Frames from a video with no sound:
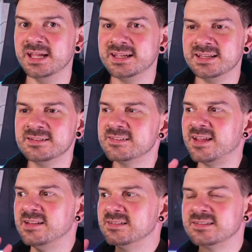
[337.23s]
It can
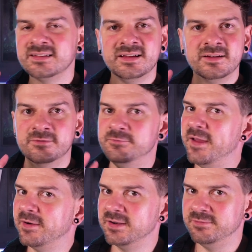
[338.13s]
sense
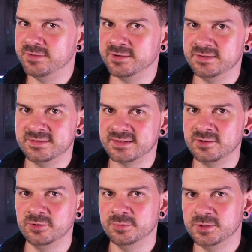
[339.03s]
very, very
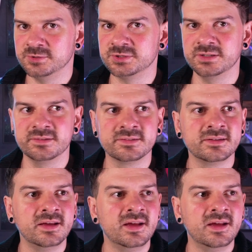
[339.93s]
subtle motions.